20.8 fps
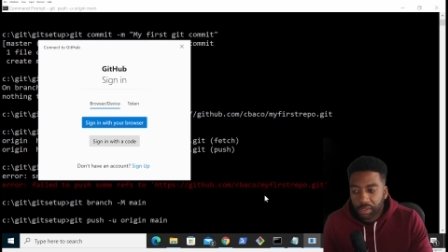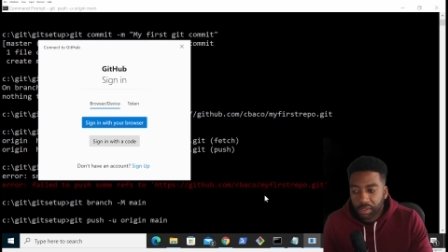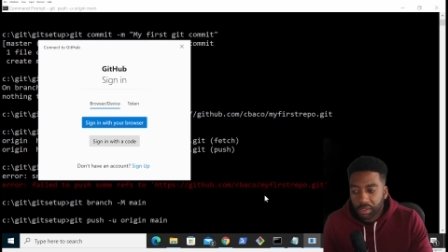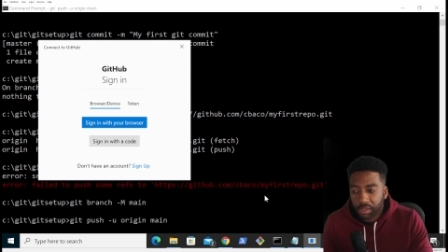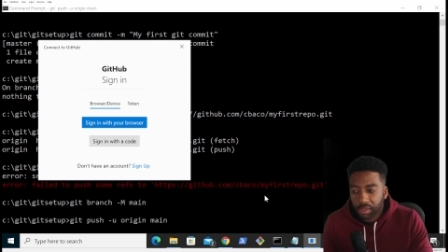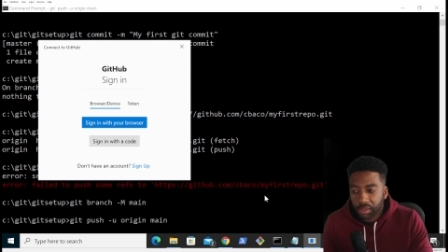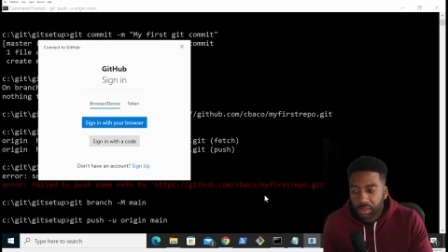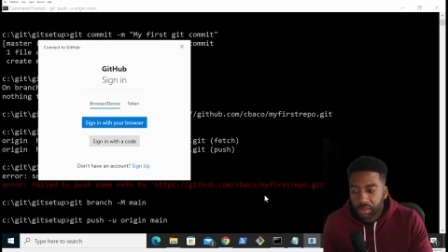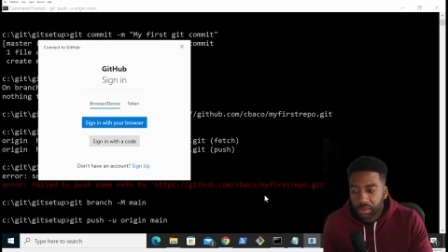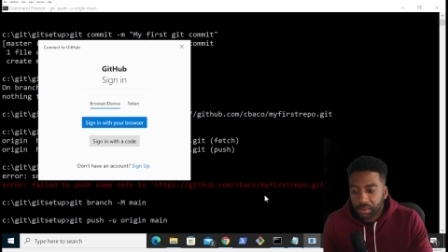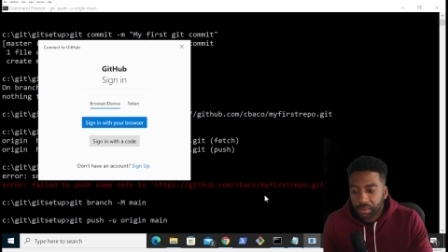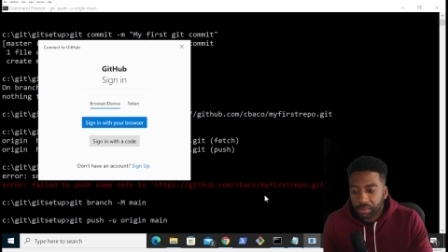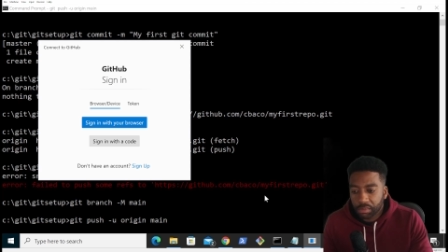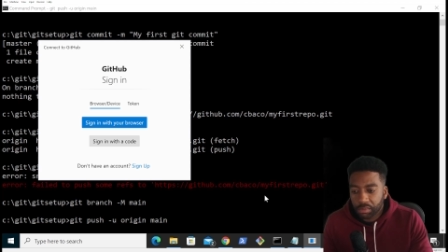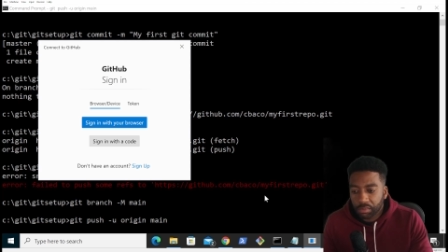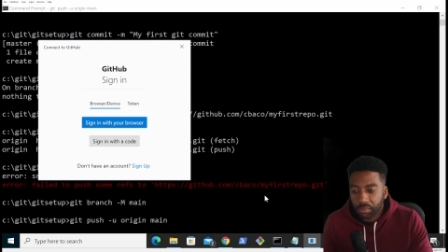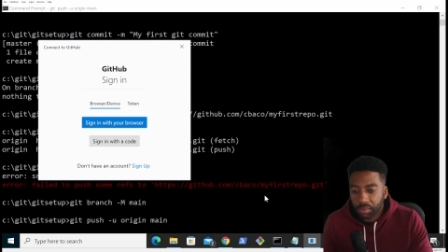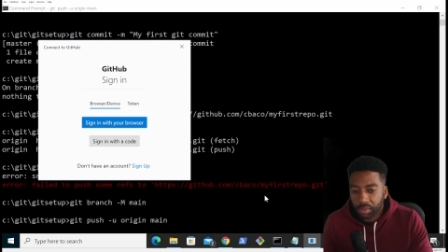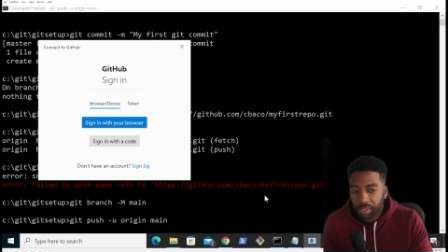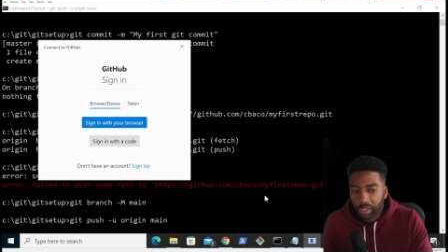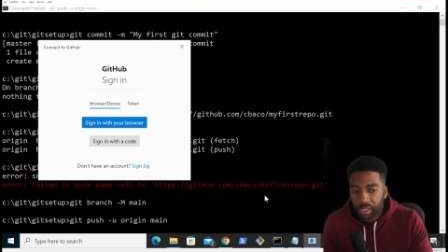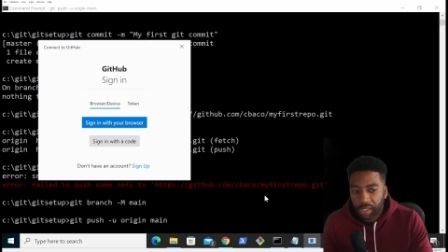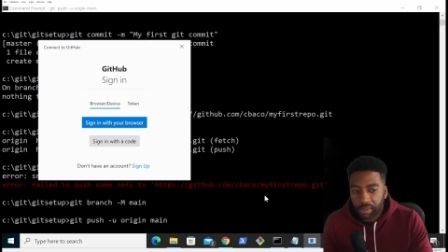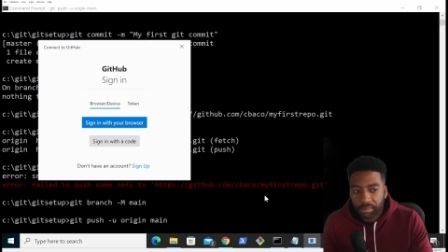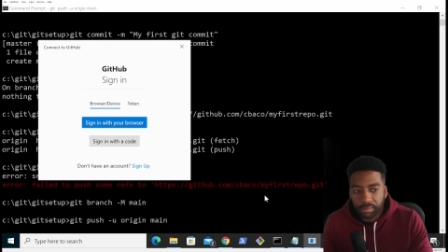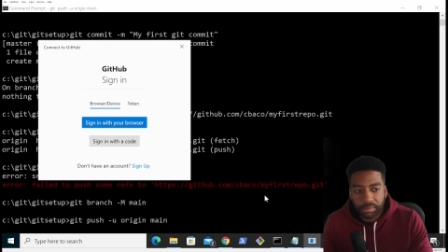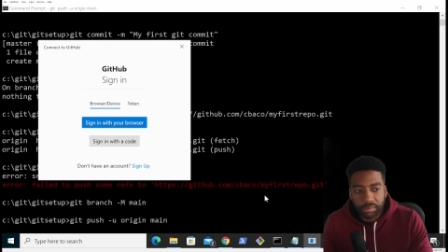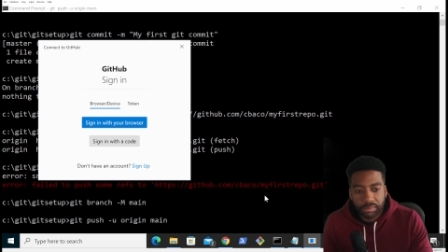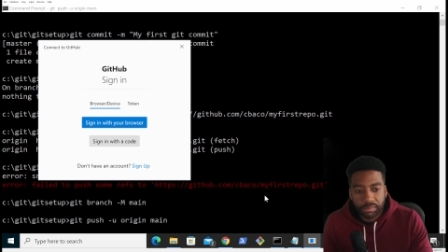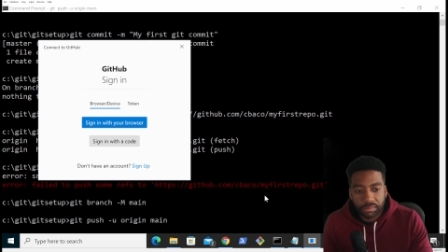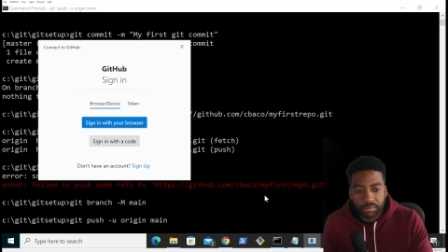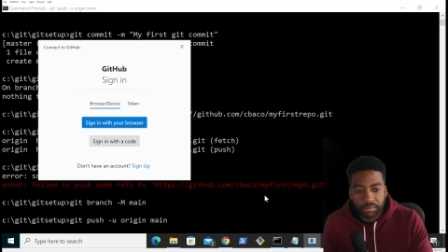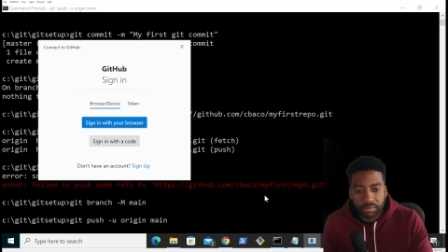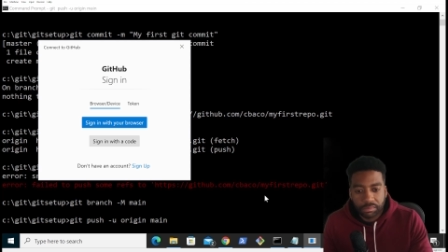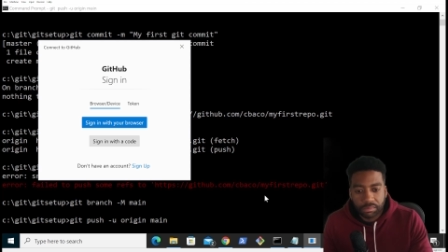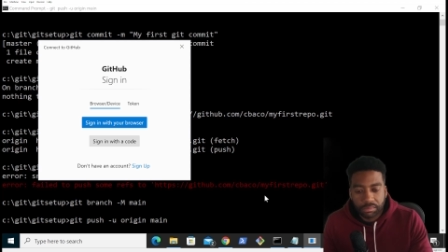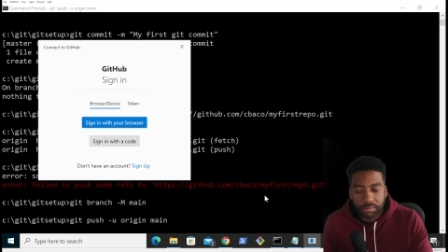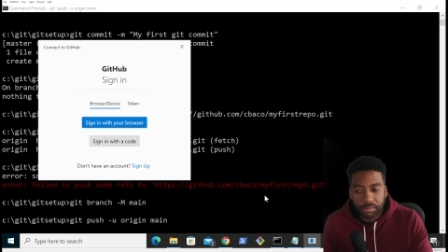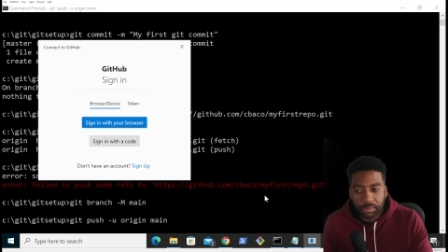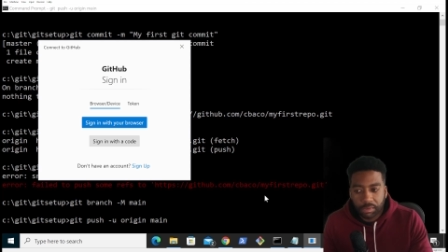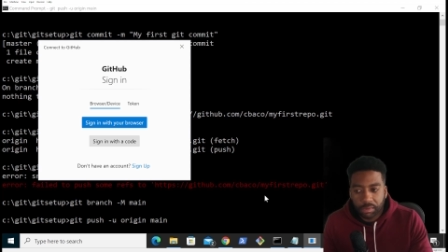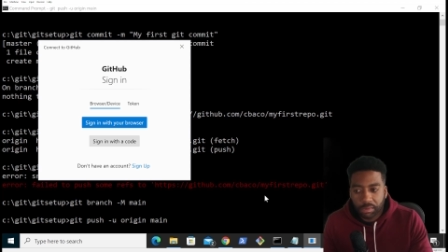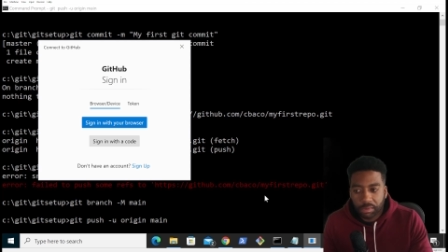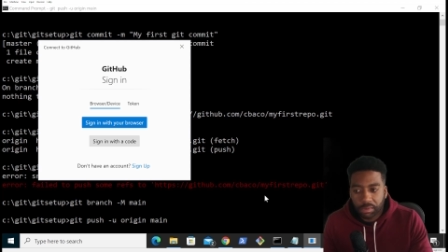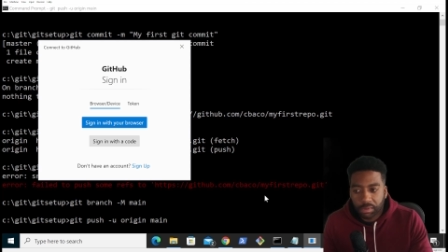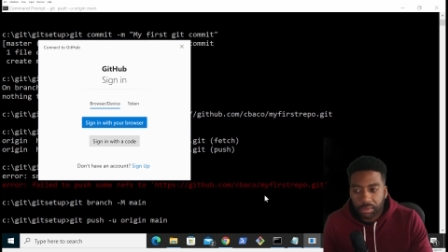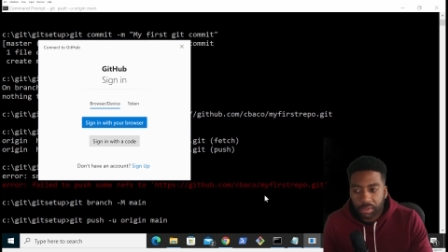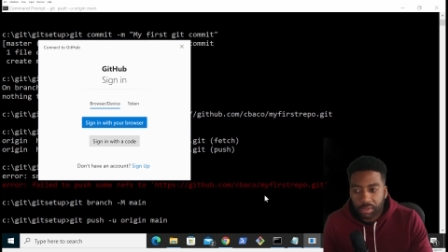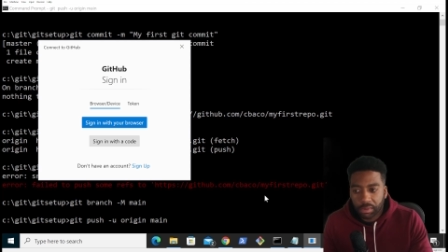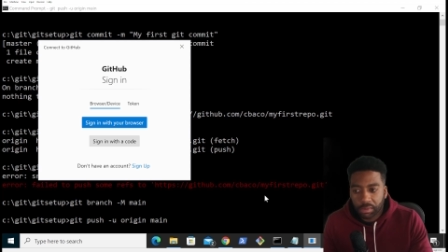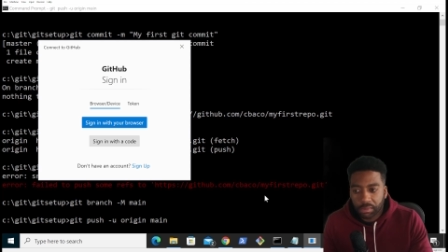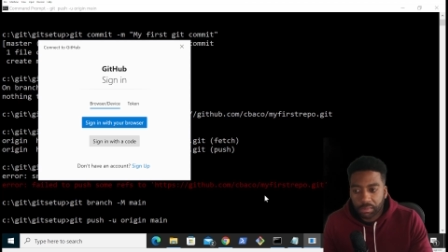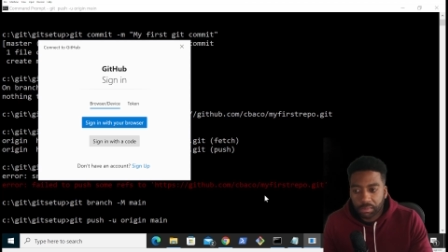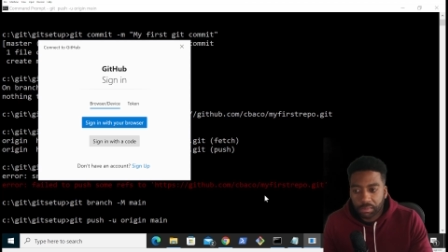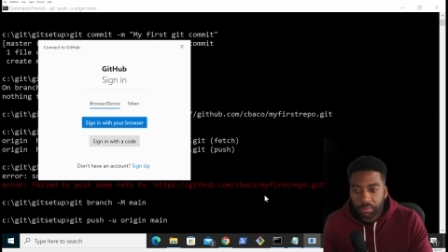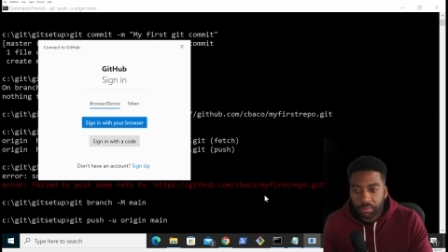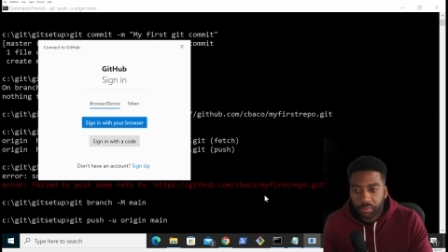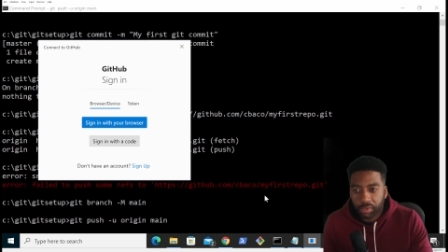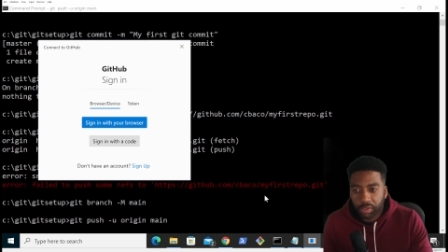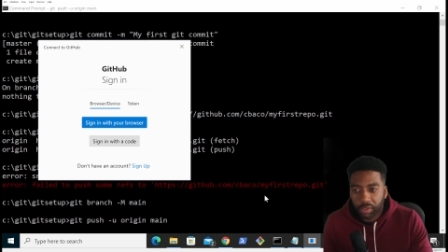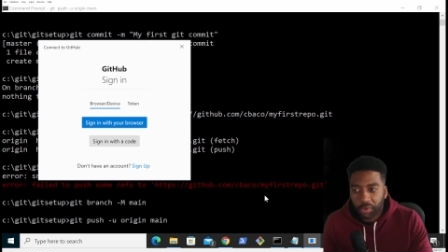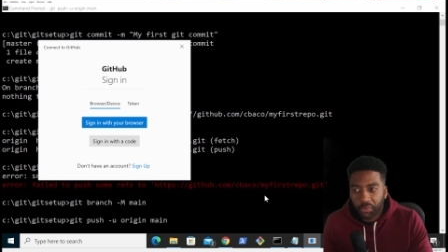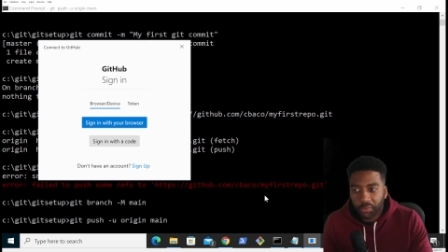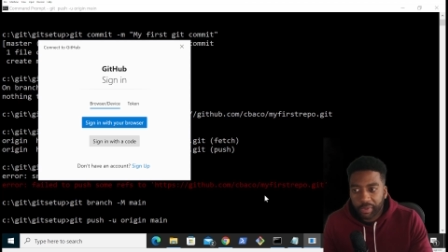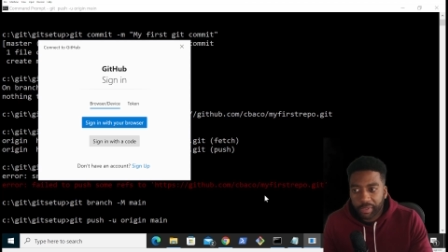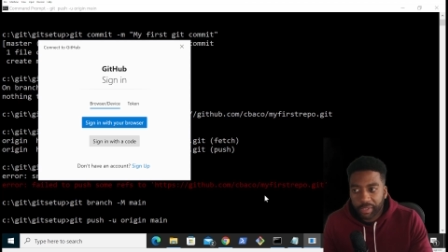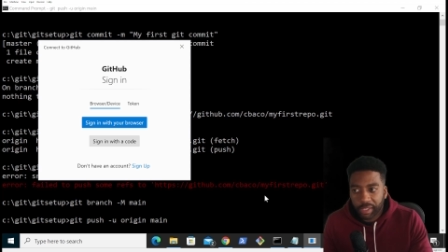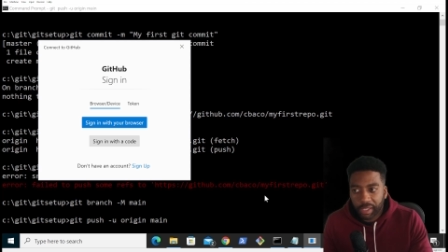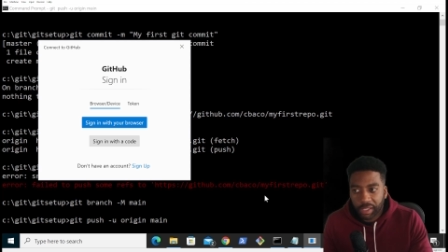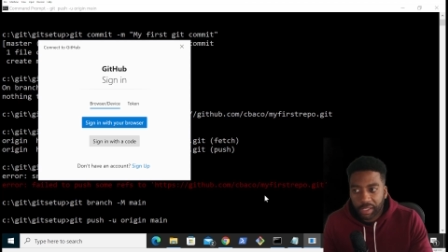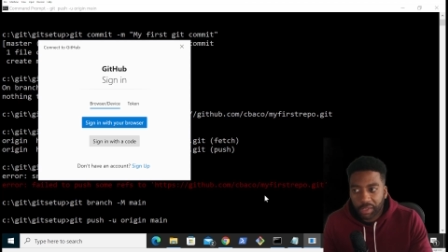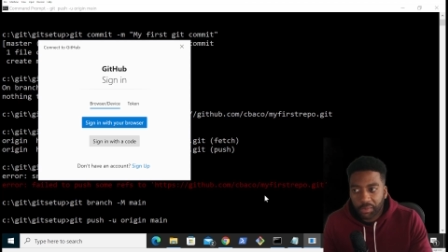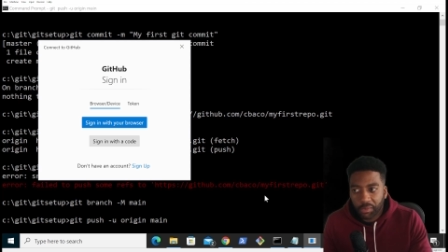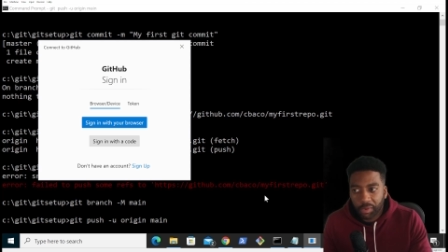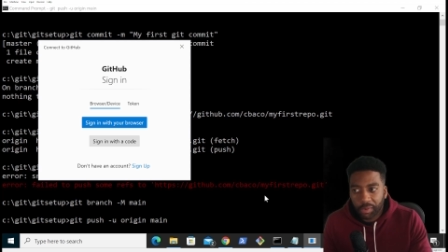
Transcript: and we're not, we don't want anyone